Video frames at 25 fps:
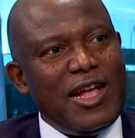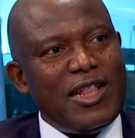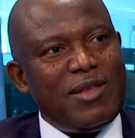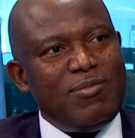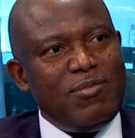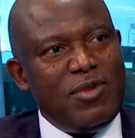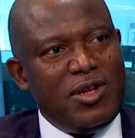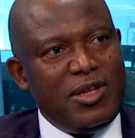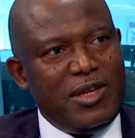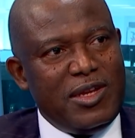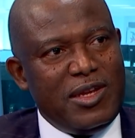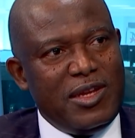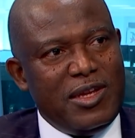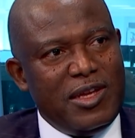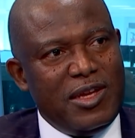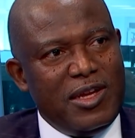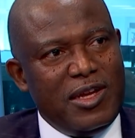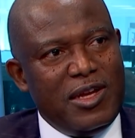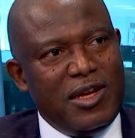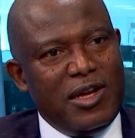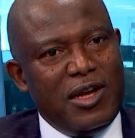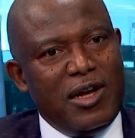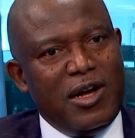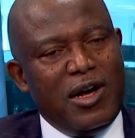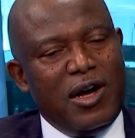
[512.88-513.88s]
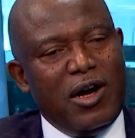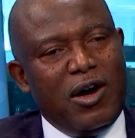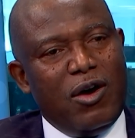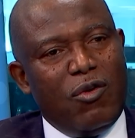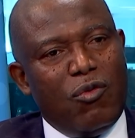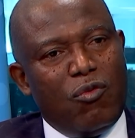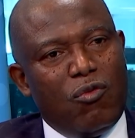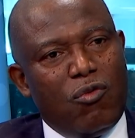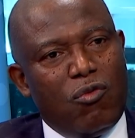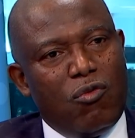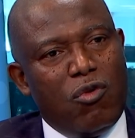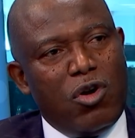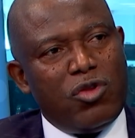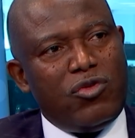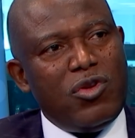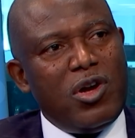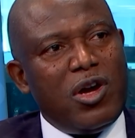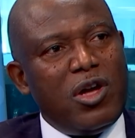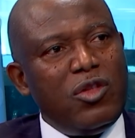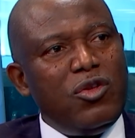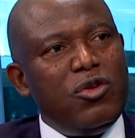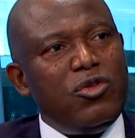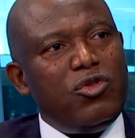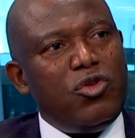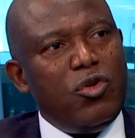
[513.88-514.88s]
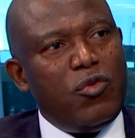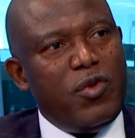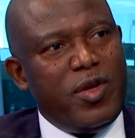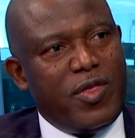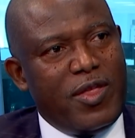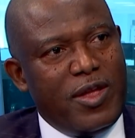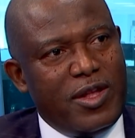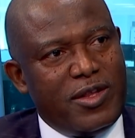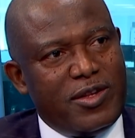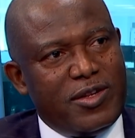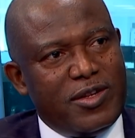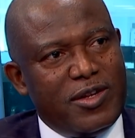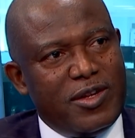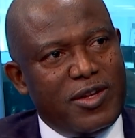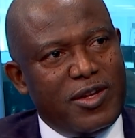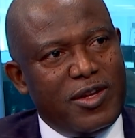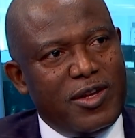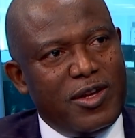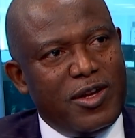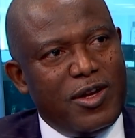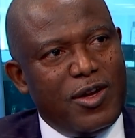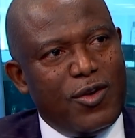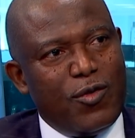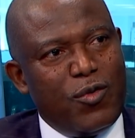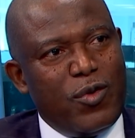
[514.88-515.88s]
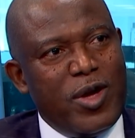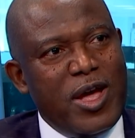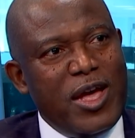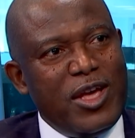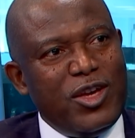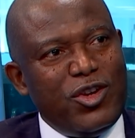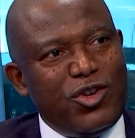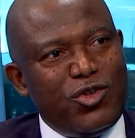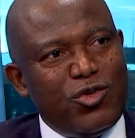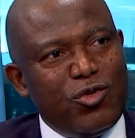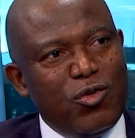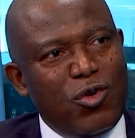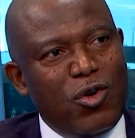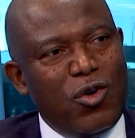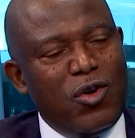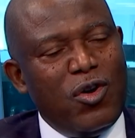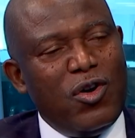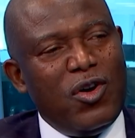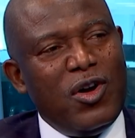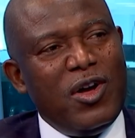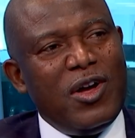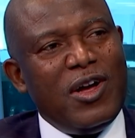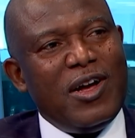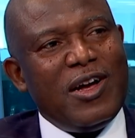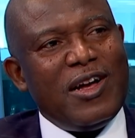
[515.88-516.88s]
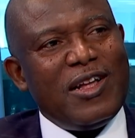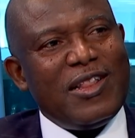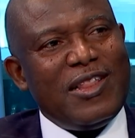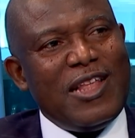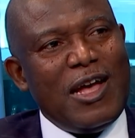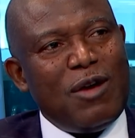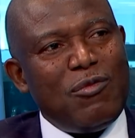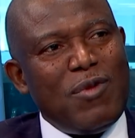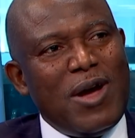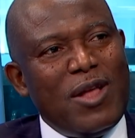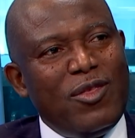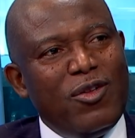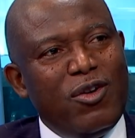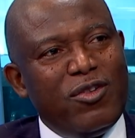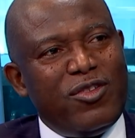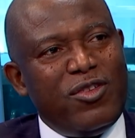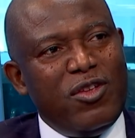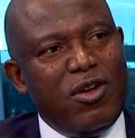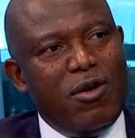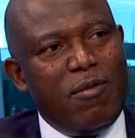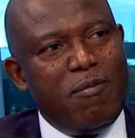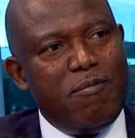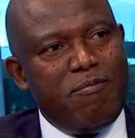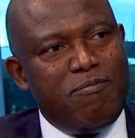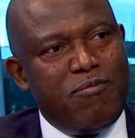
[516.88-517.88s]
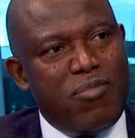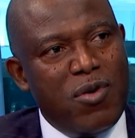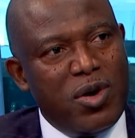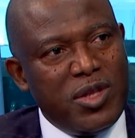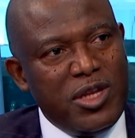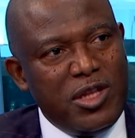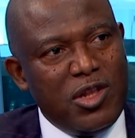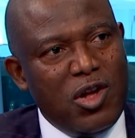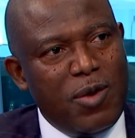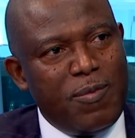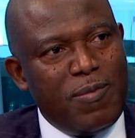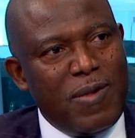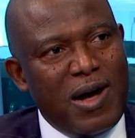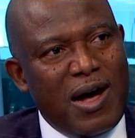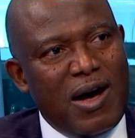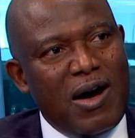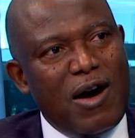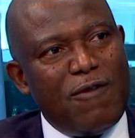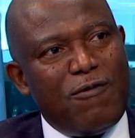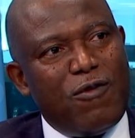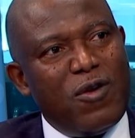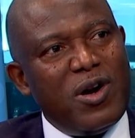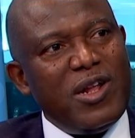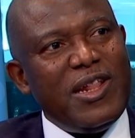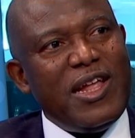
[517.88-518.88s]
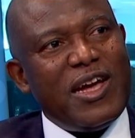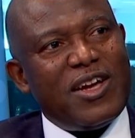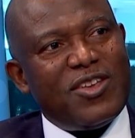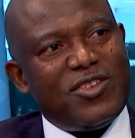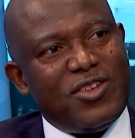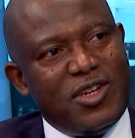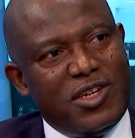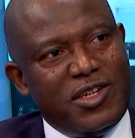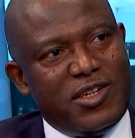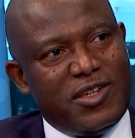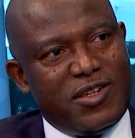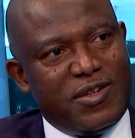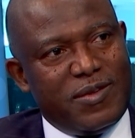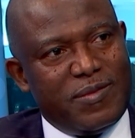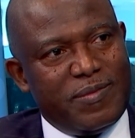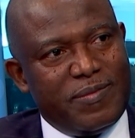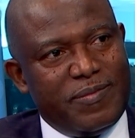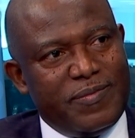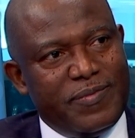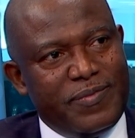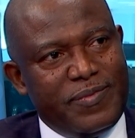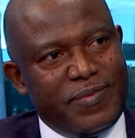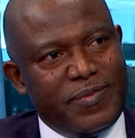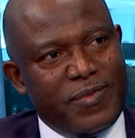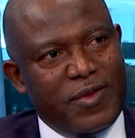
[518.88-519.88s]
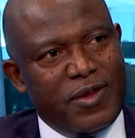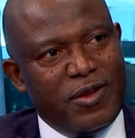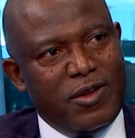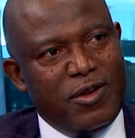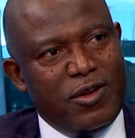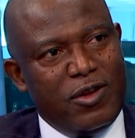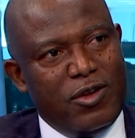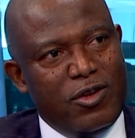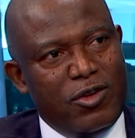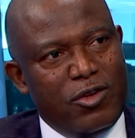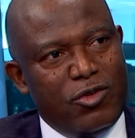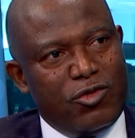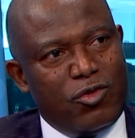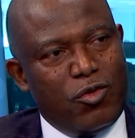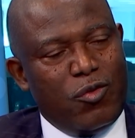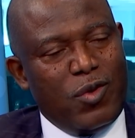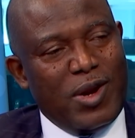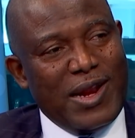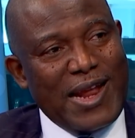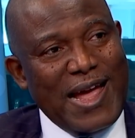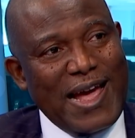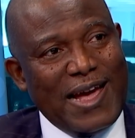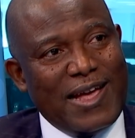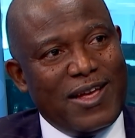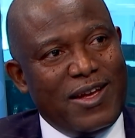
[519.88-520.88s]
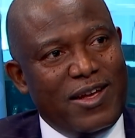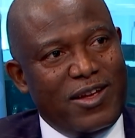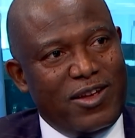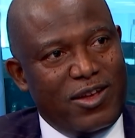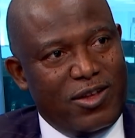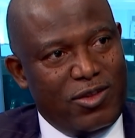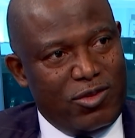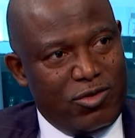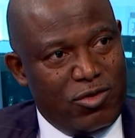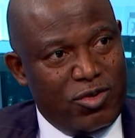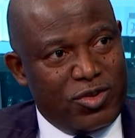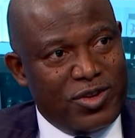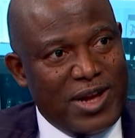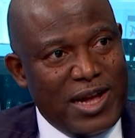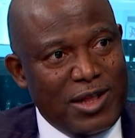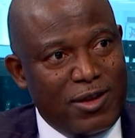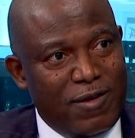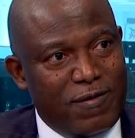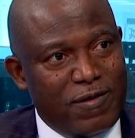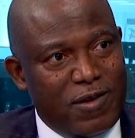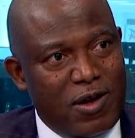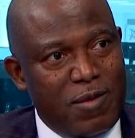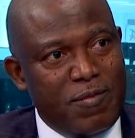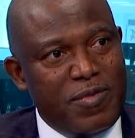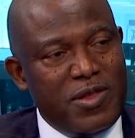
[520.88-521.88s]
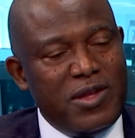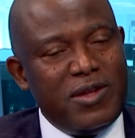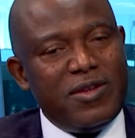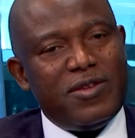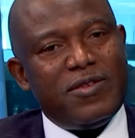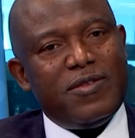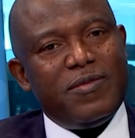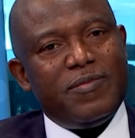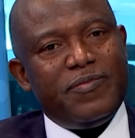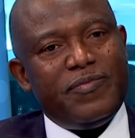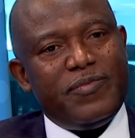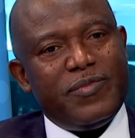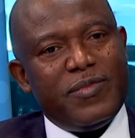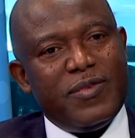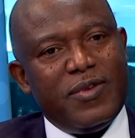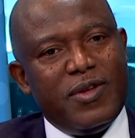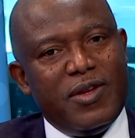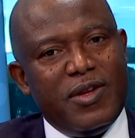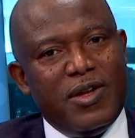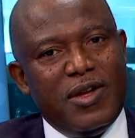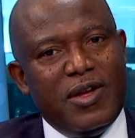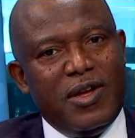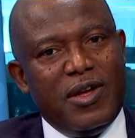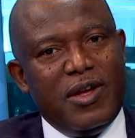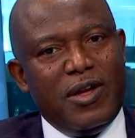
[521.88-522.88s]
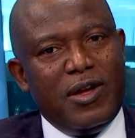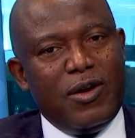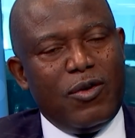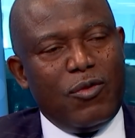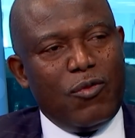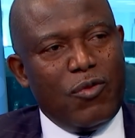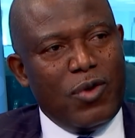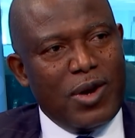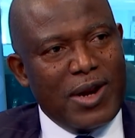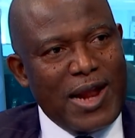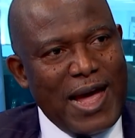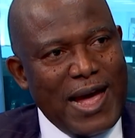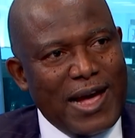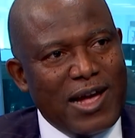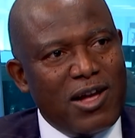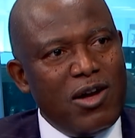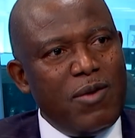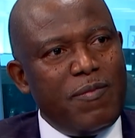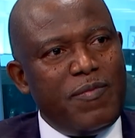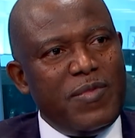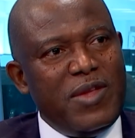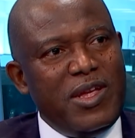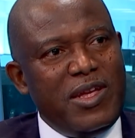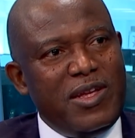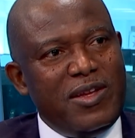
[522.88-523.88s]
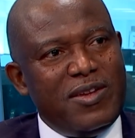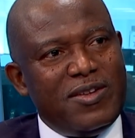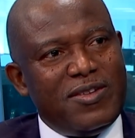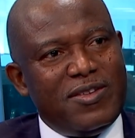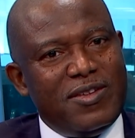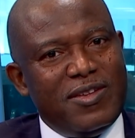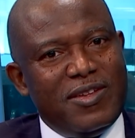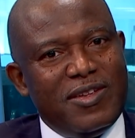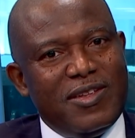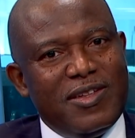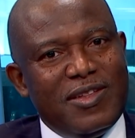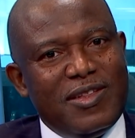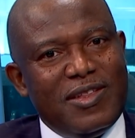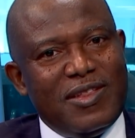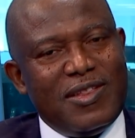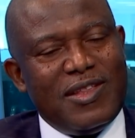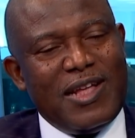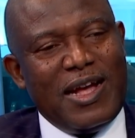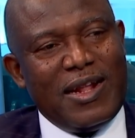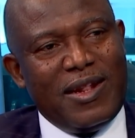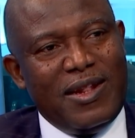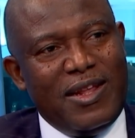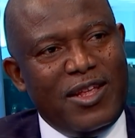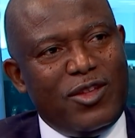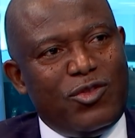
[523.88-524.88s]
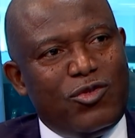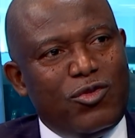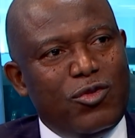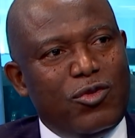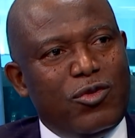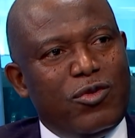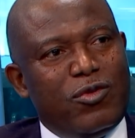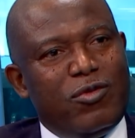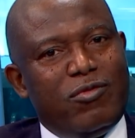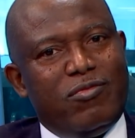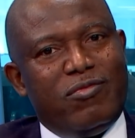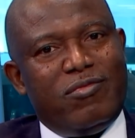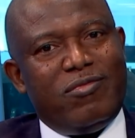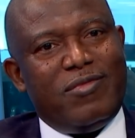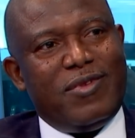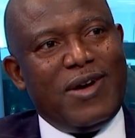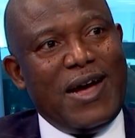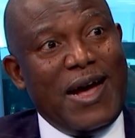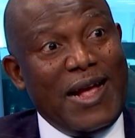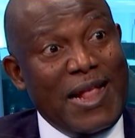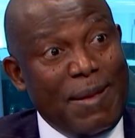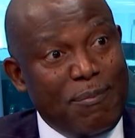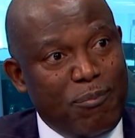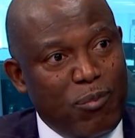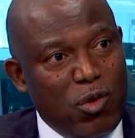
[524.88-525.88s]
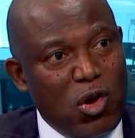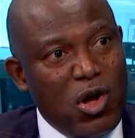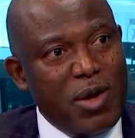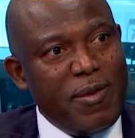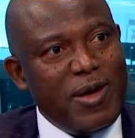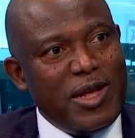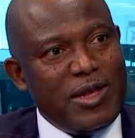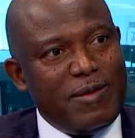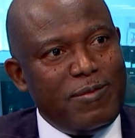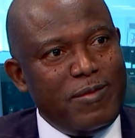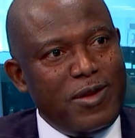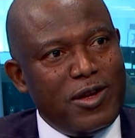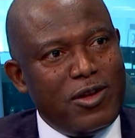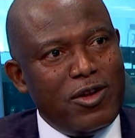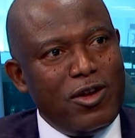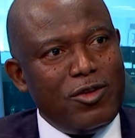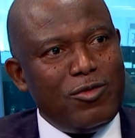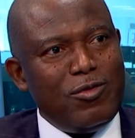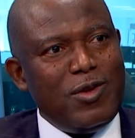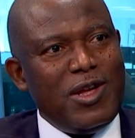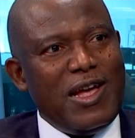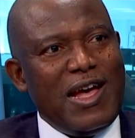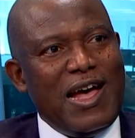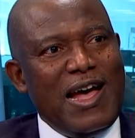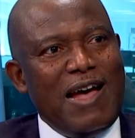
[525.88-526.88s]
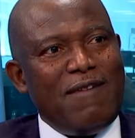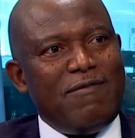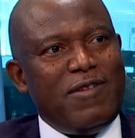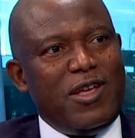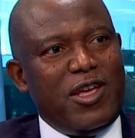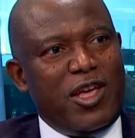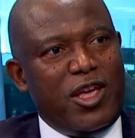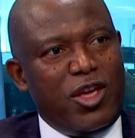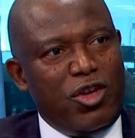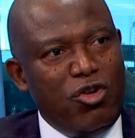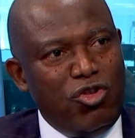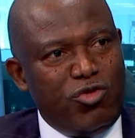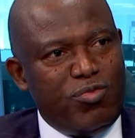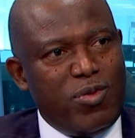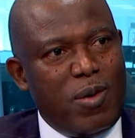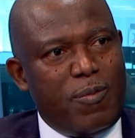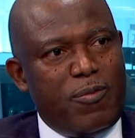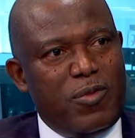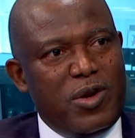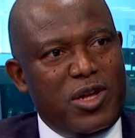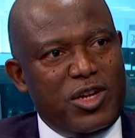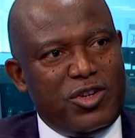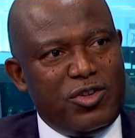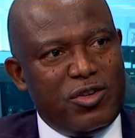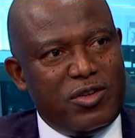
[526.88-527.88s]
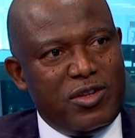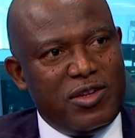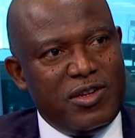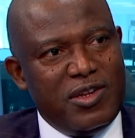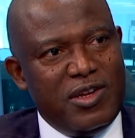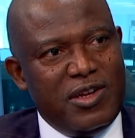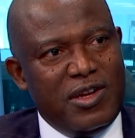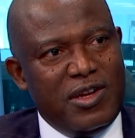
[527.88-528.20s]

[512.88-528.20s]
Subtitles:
that money, what you're going to do with it, we ensure that we're not burning up our foreign exchange. So we like those kind of companies. We like companies that lead to employment because we have a huge population.